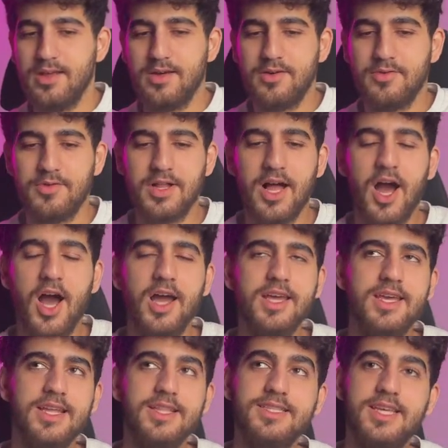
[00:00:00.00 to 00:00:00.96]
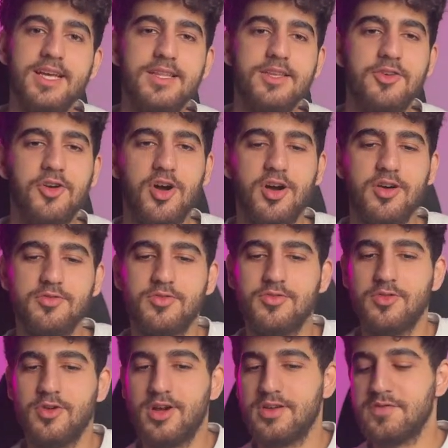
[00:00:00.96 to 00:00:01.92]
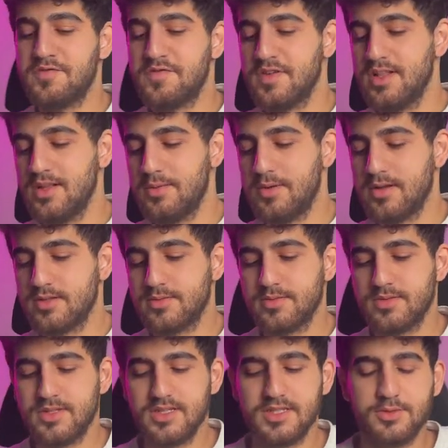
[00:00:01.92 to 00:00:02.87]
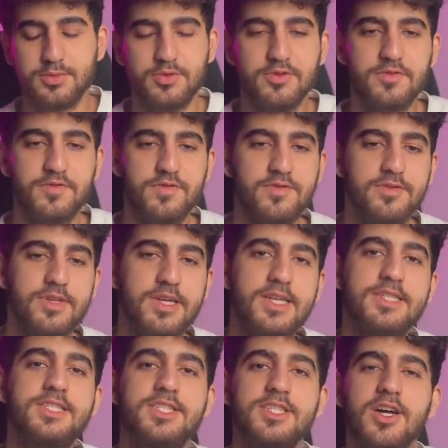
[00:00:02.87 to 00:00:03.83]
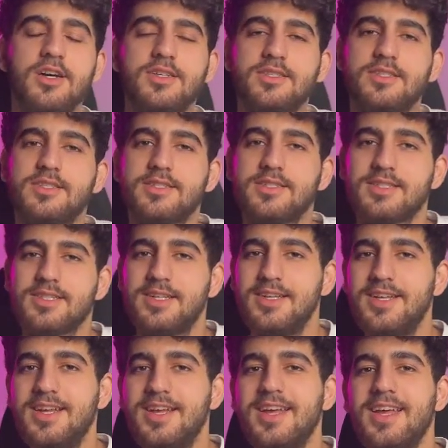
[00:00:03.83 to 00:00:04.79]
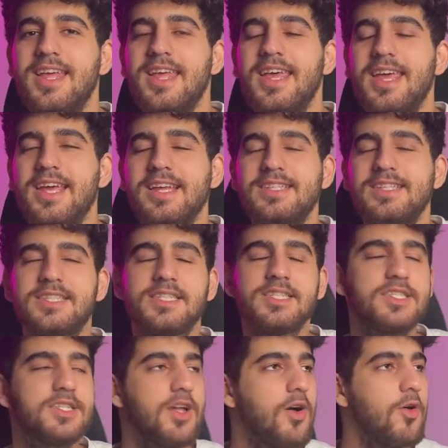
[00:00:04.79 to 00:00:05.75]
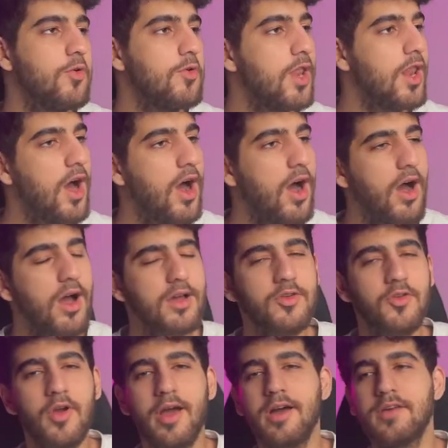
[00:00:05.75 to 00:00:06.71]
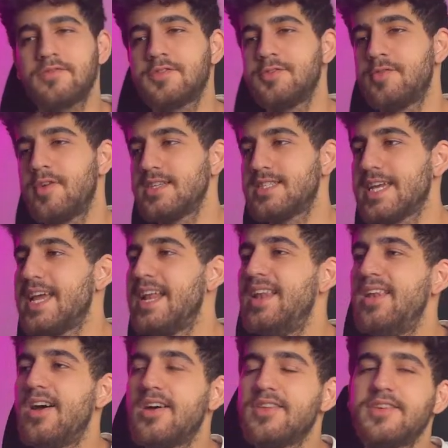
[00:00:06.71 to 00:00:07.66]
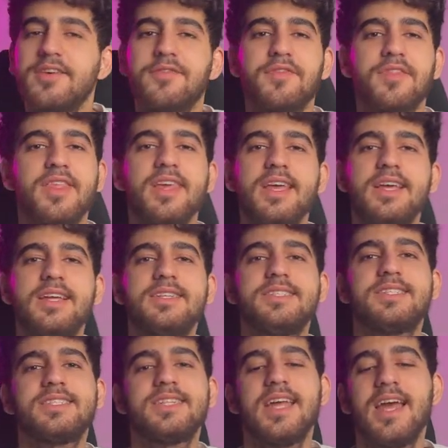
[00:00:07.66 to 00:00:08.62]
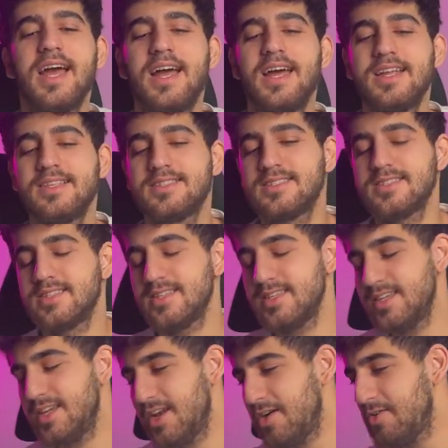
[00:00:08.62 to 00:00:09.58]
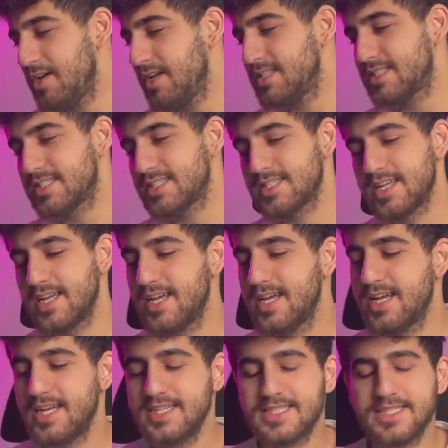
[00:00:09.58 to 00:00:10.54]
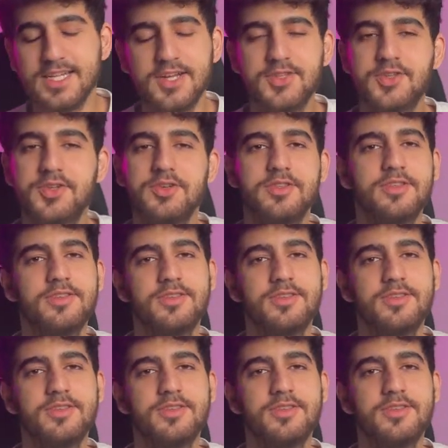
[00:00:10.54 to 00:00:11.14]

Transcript: Well, I can tell you how do I feel about this proof. It sucks. It's so long, you have to write a lot of things, and you know, it's not good.